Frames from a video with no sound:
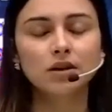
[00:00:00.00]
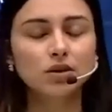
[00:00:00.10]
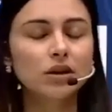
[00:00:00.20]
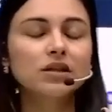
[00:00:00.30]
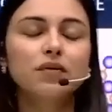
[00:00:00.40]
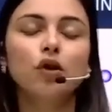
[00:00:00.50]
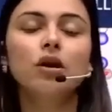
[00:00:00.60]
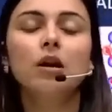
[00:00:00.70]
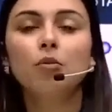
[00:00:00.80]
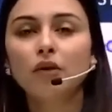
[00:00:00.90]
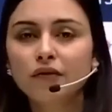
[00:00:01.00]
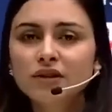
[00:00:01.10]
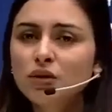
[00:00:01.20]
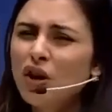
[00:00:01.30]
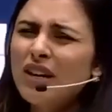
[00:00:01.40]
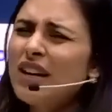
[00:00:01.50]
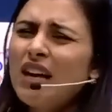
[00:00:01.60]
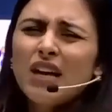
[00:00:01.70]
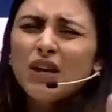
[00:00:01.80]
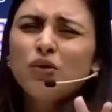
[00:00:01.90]
since for a amorphous solid
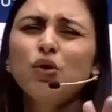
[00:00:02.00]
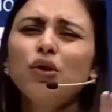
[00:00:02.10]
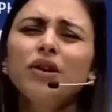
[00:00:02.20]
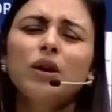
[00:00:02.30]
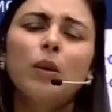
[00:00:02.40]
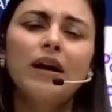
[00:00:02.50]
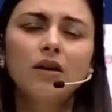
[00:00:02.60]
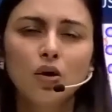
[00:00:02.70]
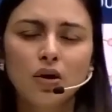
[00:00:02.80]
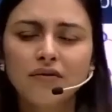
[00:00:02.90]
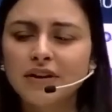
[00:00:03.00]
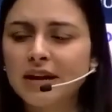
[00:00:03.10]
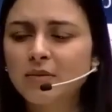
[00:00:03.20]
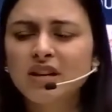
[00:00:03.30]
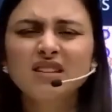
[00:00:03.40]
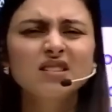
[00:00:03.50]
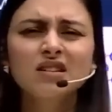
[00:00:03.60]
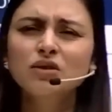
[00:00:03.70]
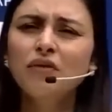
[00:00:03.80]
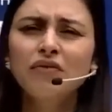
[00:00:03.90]
you don't require a lot of time, eraser
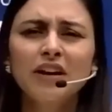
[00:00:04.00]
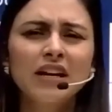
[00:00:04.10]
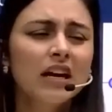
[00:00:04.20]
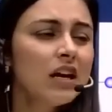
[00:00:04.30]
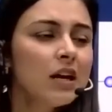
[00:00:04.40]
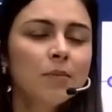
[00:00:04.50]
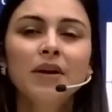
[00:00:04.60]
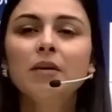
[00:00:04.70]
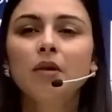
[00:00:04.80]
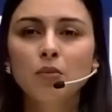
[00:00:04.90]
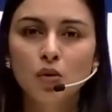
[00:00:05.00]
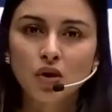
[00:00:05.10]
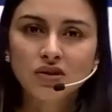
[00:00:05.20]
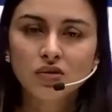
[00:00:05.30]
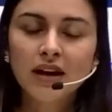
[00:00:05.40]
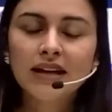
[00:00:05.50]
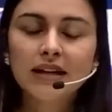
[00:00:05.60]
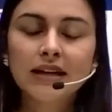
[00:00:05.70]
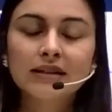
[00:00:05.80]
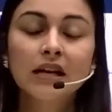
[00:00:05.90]
is of very minimum cost, right?
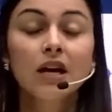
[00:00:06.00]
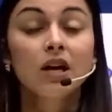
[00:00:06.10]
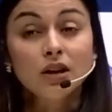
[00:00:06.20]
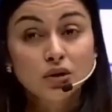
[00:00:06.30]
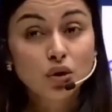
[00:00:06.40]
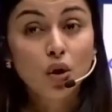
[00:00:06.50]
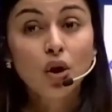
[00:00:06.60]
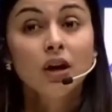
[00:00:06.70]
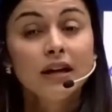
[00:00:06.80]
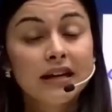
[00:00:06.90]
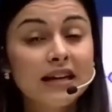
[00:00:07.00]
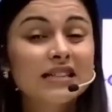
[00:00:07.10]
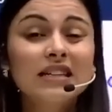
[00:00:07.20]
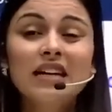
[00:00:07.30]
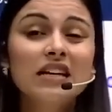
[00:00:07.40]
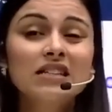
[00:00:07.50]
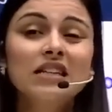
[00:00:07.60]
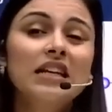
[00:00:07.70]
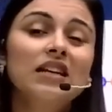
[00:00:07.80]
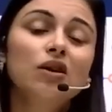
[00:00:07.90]
Yes, so eraser doesn't
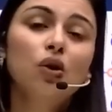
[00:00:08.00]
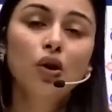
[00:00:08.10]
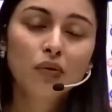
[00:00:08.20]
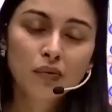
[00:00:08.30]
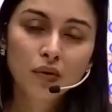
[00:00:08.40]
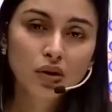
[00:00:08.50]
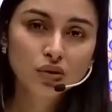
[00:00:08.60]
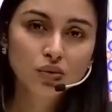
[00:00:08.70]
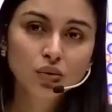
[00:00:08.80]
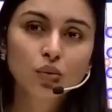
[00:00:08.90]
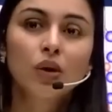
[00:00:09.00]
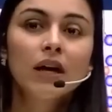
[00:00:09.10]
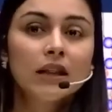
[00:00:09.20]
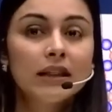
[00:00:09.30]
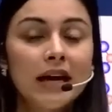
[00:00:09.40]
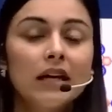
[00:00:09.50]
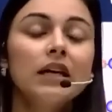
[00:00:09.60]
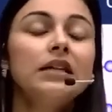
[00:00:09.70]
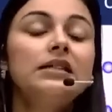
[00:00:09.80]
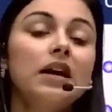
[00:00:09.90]
need a lot of work to do, then
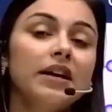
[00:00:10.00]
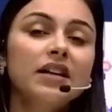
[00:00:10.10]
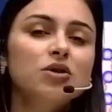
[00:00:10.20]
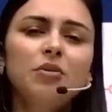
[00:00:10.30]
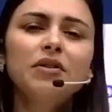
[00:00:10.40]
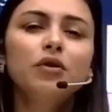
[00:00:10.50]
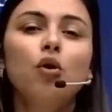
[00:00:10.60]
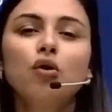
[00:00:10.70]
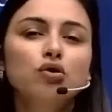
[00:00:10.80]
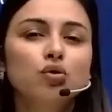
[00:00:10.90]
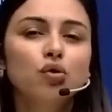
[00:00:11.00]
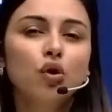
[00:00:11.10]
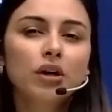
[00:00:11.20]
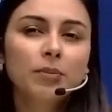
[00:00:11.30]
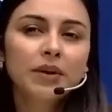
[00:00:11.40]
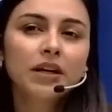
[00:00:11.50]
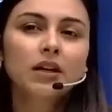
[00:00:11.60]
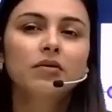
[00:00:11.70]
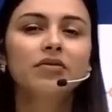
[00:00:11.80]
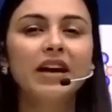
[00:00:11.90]
its arrangement will also not be
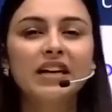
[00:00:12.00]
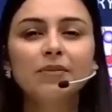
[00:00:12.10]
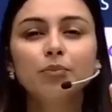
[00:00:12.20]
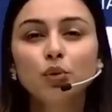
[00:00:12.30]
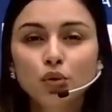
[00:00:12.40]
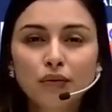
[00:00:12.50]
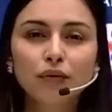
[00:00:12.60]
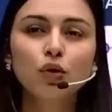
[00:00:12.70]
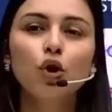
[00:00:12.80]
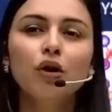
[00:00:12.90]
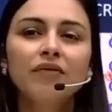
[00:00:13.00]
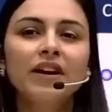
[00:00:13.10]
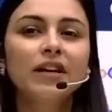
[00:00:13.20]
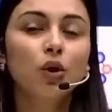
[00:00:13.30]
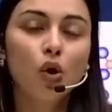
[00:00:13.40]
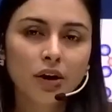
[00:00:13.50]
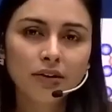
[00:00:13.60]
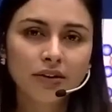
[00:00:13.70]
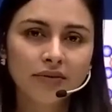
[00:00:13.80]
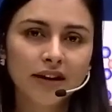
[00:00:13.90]
very beautiful or very
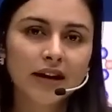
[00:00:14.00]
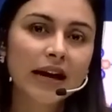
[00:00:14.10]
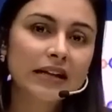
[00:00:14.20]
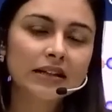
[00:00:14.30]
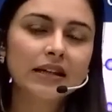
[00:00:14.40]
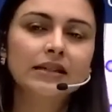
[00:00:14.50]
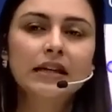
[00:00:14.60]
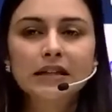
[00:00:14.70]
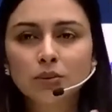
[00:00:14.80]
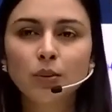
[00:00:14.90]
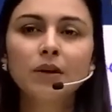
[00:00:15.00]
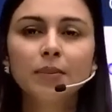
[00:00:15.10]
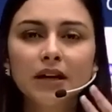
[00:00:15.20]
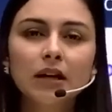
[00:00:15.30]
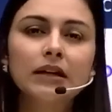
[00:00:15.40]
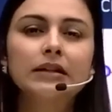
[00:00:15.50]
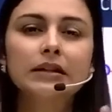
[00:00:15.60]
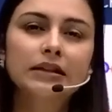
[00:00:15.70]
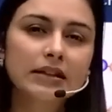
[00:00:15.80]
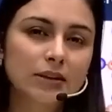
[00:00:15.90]
ordered way, right? Yes, it will be a little
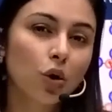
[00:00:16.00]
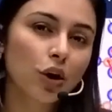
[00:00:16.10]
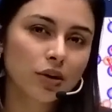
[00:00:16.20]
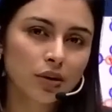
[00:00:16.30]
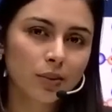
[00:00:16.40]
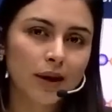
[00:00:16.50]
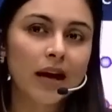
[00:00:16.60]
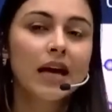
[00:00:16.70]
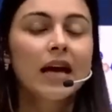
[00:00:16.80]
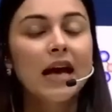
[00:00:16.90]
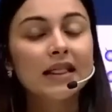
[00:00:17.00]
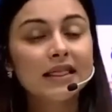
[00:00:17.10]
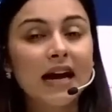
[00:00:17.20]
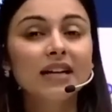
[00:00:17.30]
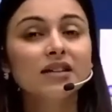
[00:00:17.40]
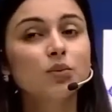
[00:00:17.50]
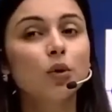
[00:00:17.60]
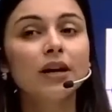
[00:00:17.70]
disordered way, and that is what